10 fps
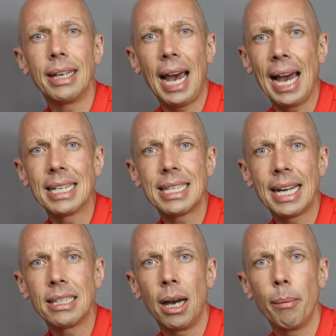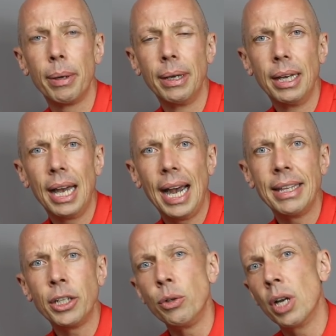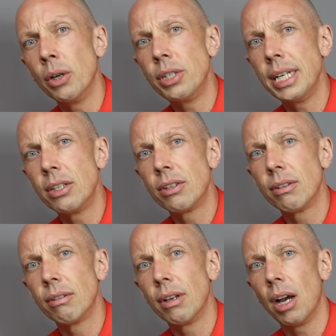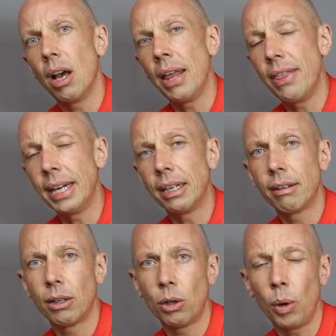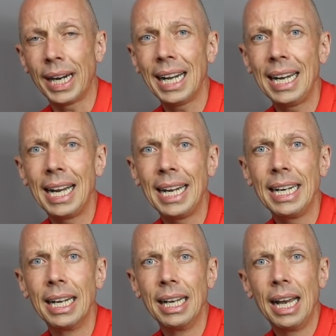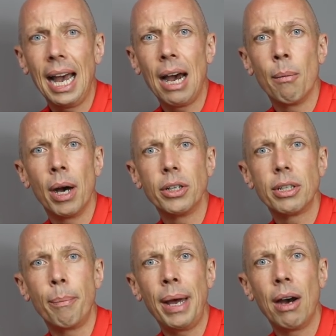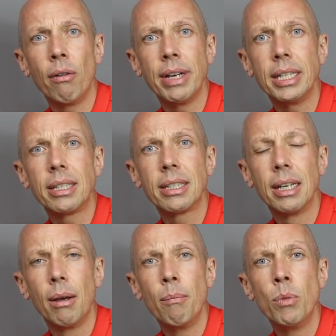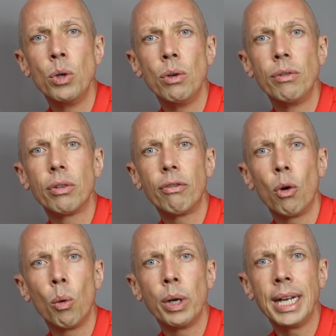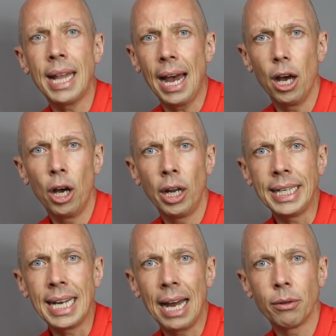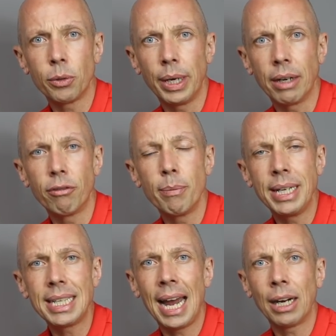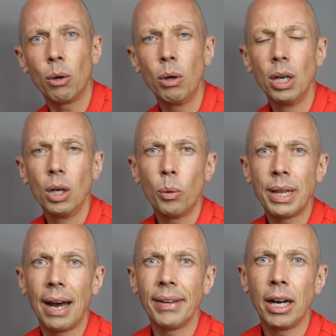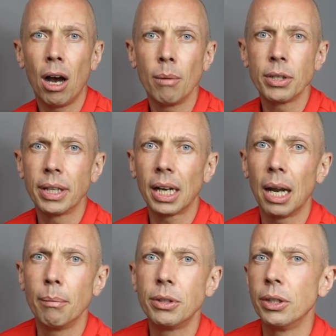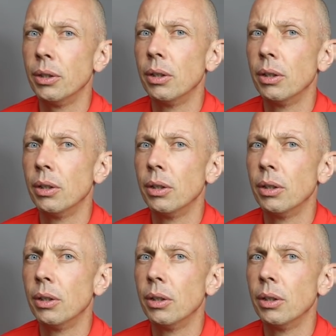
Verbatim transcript: at setup, and then you notice, I think quite clearly, how much the pelvis moves forward in that early downswing. And from this angle, without the arms and the club to